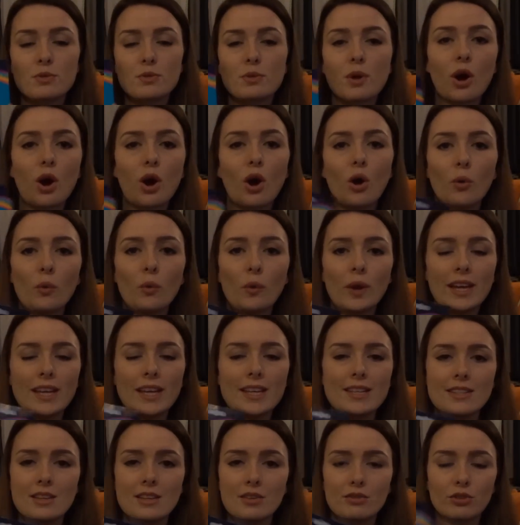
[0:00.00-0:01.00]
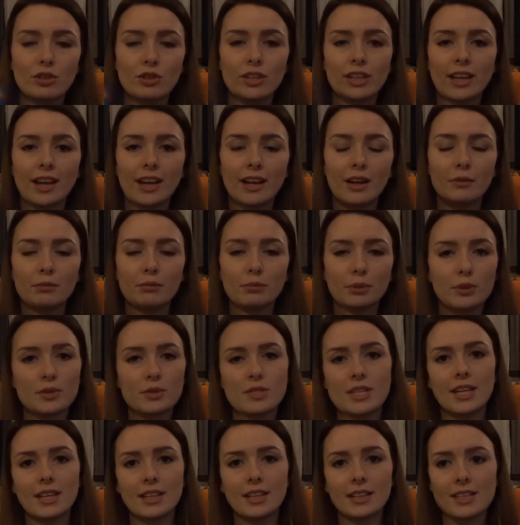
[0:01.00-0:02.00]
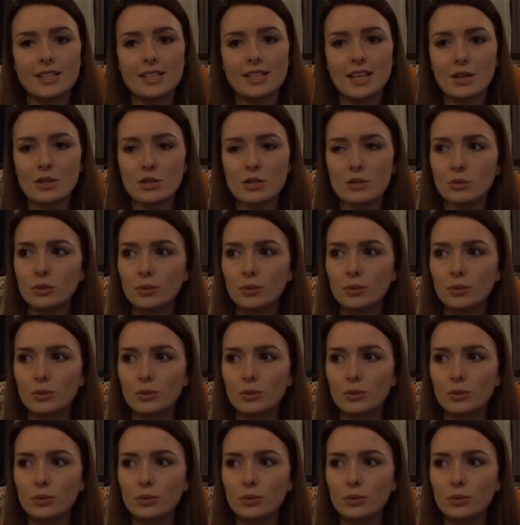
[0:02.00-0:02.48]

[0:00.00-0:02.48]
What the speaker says: we're always running out of blue tack in this house.